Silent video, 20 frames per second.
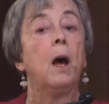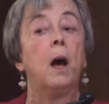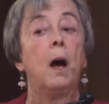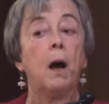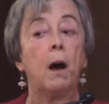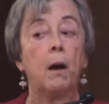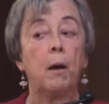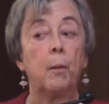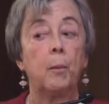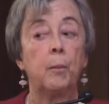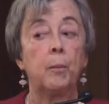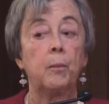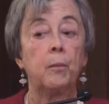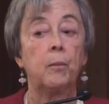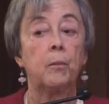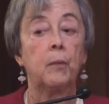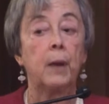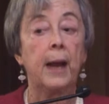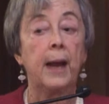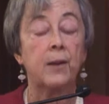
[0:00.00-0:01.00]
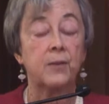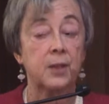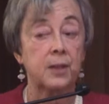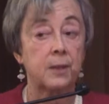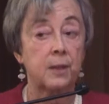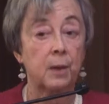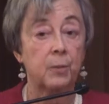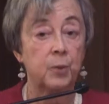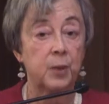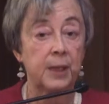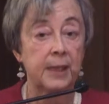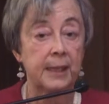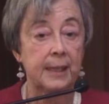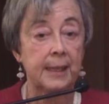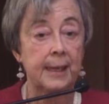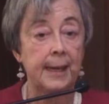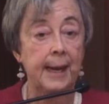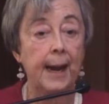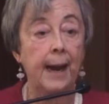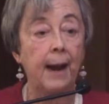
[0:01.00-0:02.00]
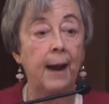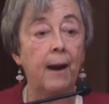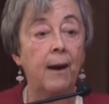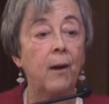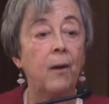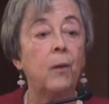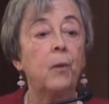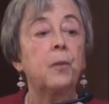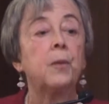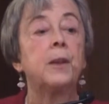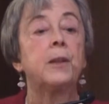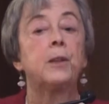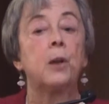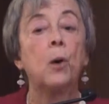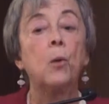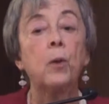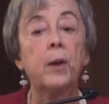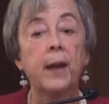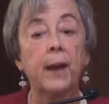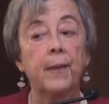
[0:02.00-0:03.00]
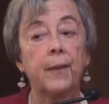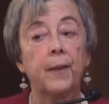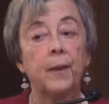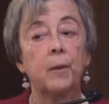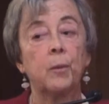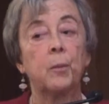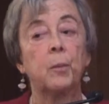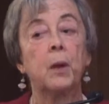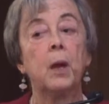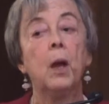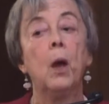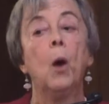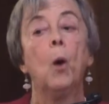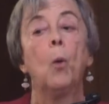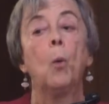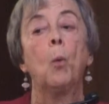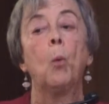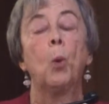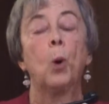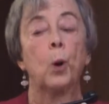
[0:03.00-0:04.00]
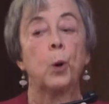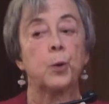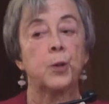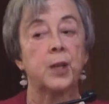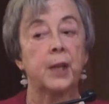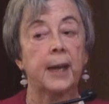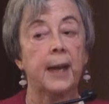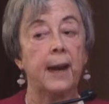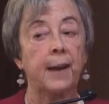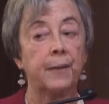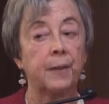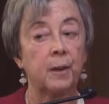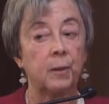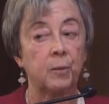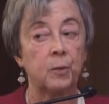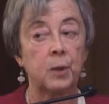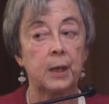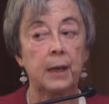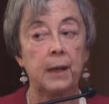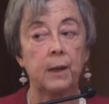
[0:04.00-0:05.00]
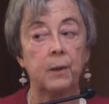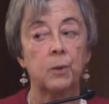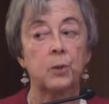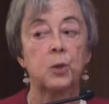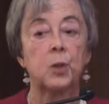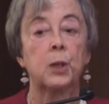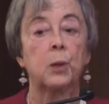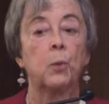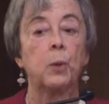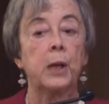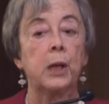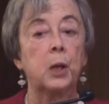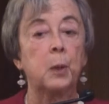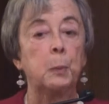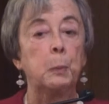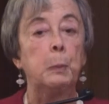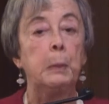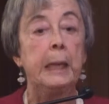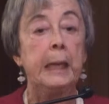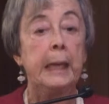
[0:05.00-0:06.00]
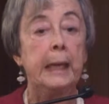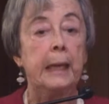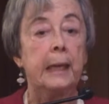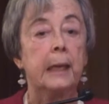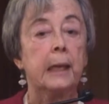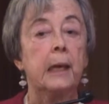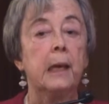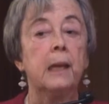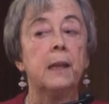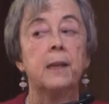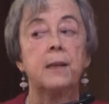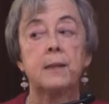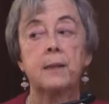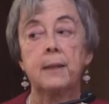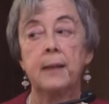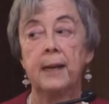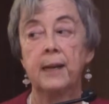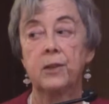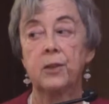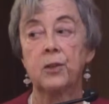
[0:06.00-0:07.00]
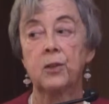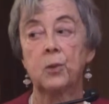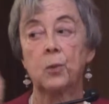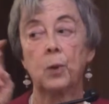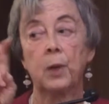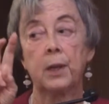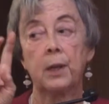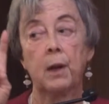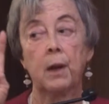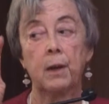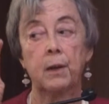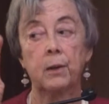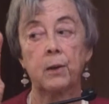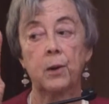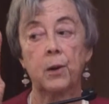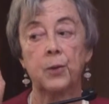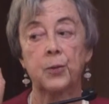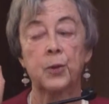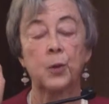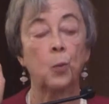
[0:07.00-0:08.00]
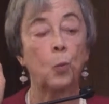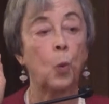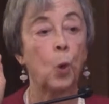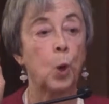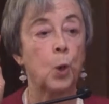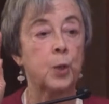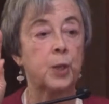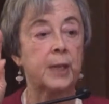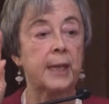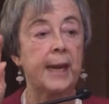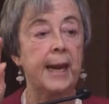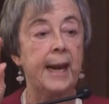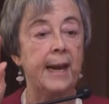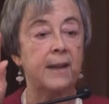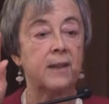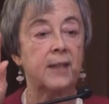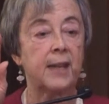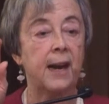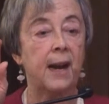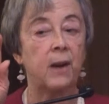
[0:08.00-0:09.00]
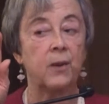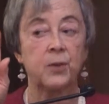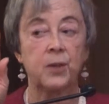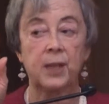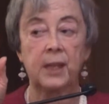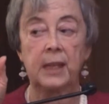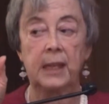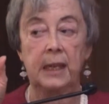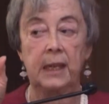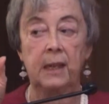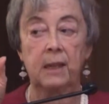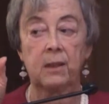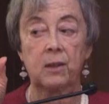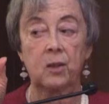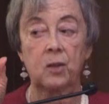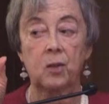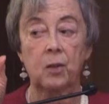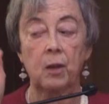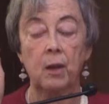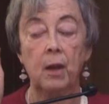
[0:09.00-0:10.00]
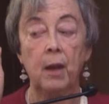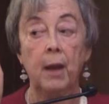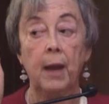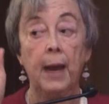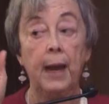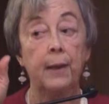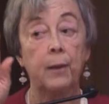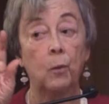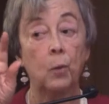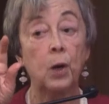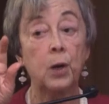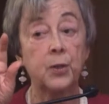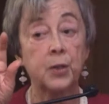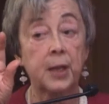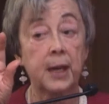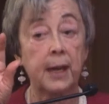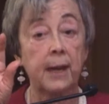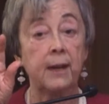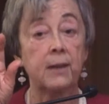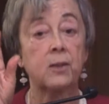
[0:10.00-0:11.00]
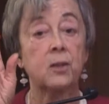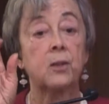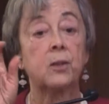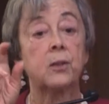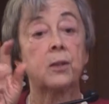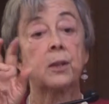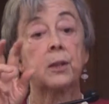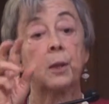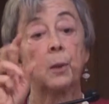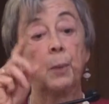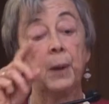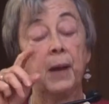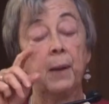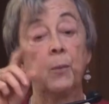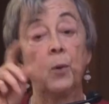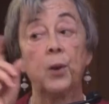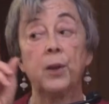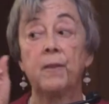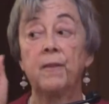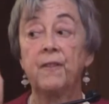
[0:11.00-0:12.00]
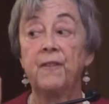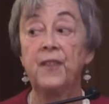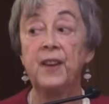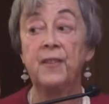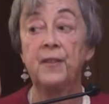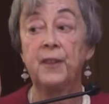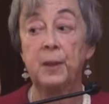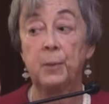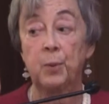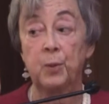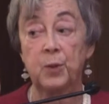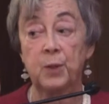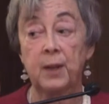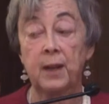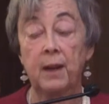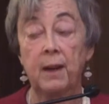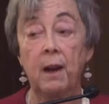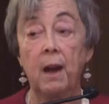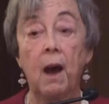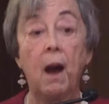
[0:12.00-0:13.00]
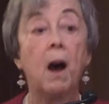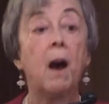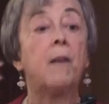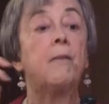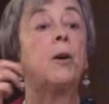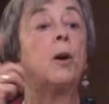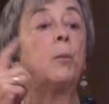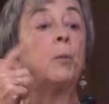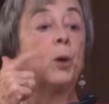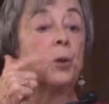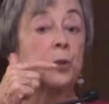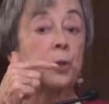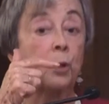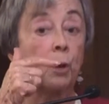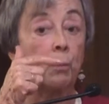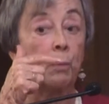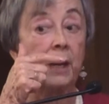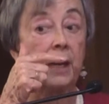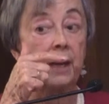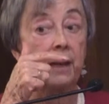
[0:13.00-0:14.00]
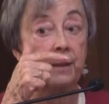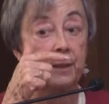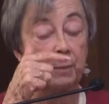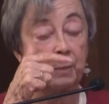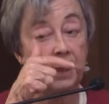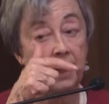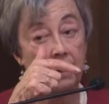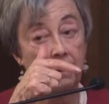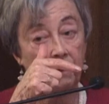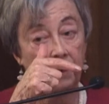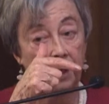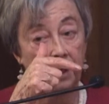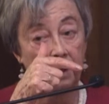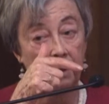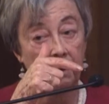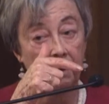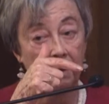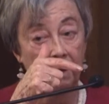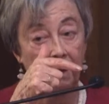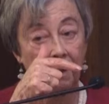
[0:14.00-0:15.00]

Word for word: um, housing subsidies now don't get them or to get them. In other words, that we could meet this nation's what HUD calls the worst case housing needs. And the worst case is that they're paying more than 50% of almost no money to begin with